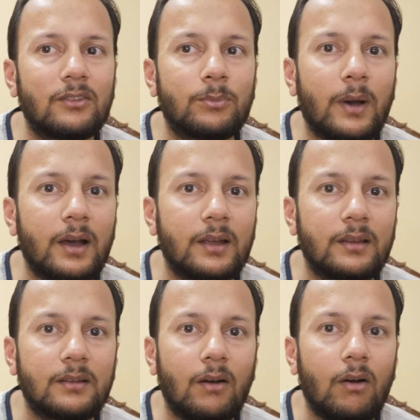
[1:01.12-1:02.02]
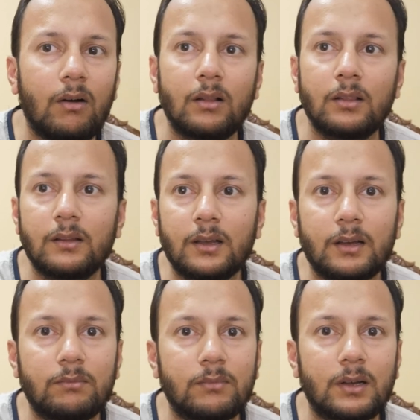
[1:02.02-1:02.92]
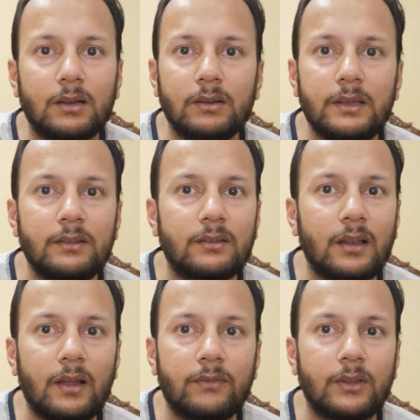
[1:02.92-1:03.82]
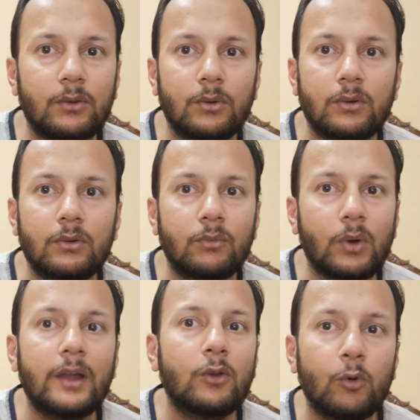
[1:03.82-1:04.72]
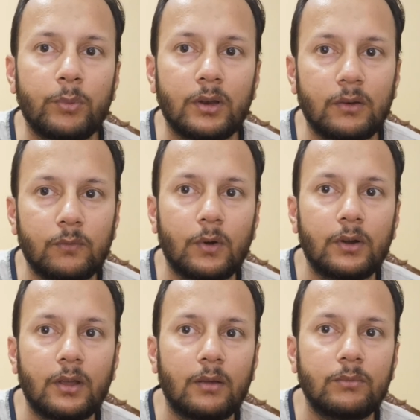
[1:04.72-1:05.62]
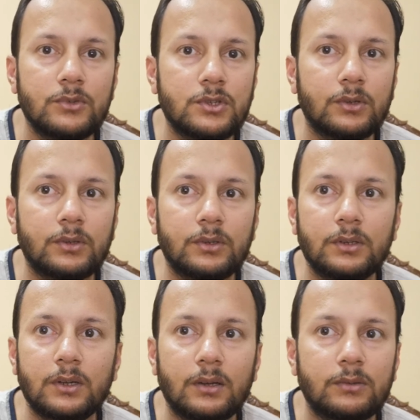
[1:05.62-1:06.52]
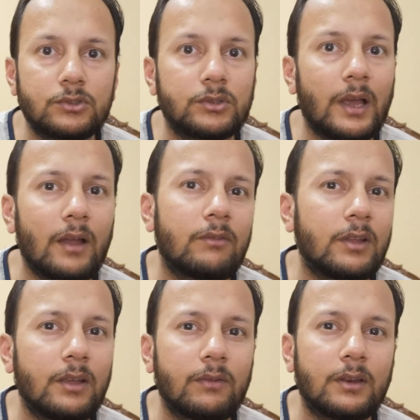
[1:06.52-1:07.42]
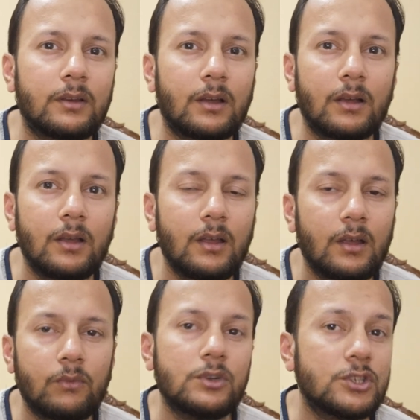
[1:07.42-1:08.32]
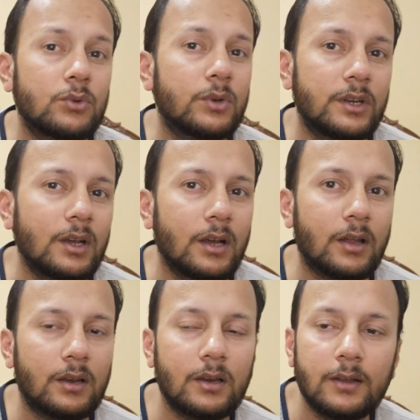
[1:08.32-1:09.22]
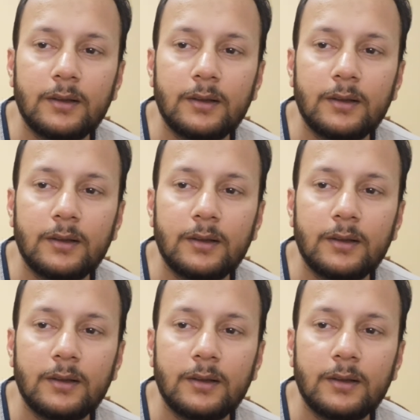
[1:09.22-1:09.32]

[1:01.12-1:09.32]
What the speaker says: despite all, he's left the door wide open for him should Harry even wish to return.